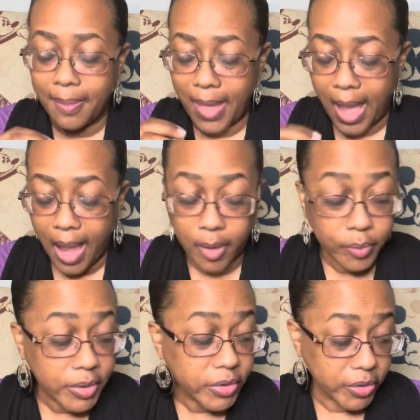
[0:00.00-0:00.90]
I
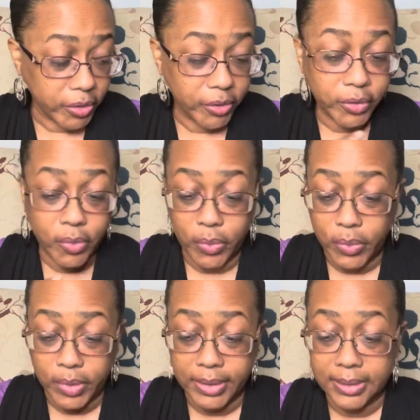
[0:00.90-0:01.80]
would turn
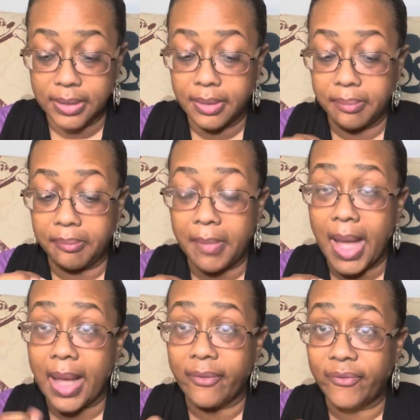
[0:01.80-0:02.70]
on
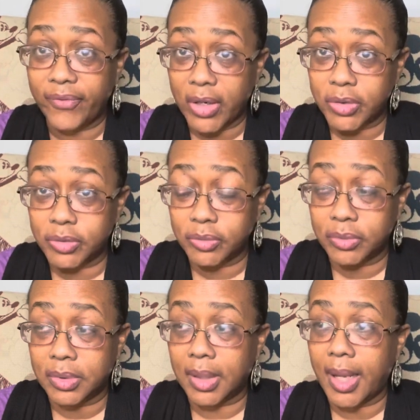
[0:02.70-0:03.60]
my phone
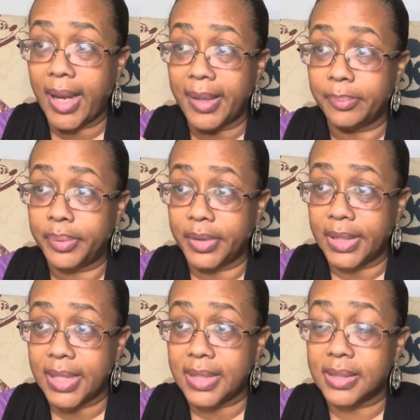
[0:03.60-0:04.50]
and put
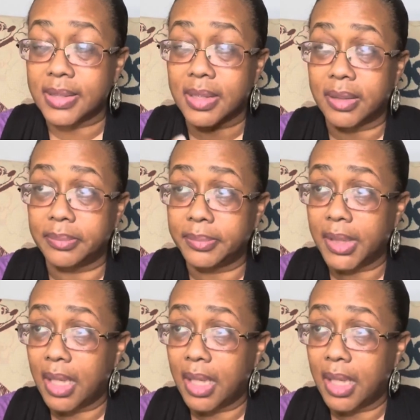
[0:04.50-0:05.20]
in some